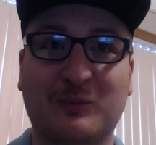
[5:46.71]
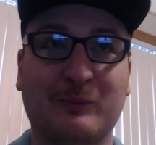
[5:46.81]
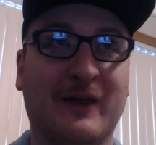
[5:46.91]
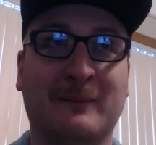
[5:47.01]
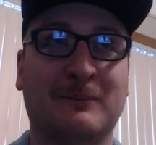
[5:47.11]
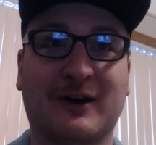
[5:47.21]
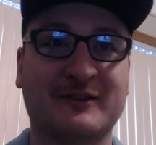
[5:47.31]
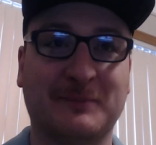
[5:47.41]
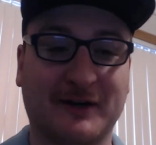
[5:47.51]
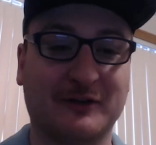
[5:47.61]
that Mark
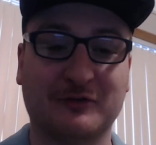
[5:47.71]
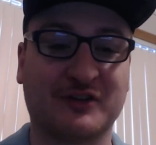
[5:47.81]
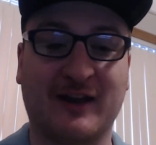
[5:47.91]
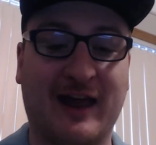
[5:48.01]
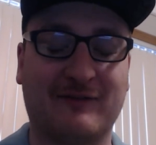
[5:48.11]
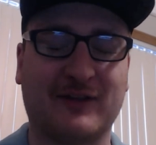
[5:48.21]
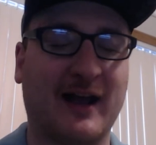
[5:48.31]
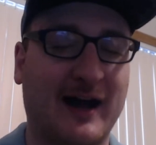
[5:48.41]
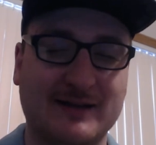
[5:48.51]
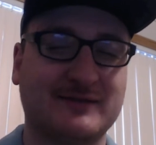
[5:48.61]
Spector was going to have to
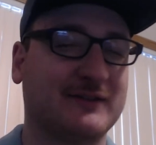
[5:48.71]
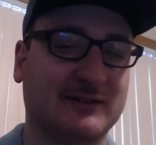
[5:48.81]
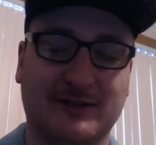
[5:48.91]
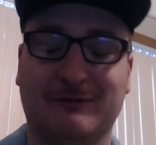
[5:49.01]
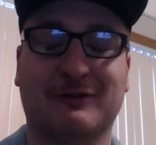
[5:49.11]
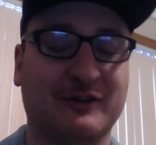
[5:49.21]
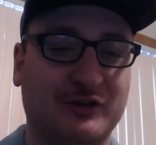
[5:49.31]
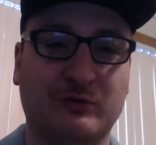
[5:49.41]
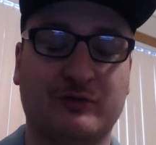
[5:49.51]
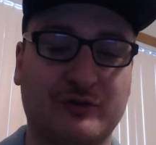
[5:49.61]
constantly
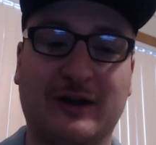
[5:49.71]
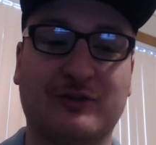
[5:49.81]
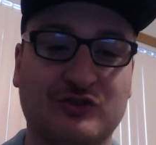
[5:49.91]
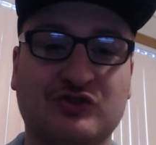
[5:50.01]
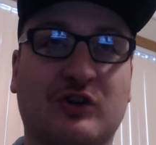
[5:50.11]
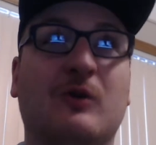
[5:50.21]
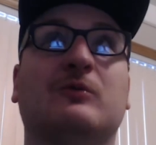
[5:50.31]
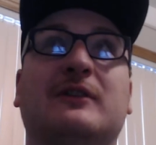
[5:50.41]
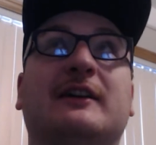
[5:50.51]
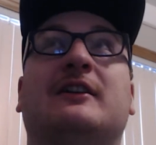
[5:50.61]
rescue throughout the show.
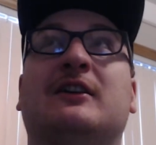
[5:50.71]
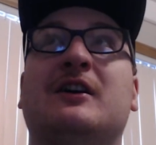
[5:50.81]
Like,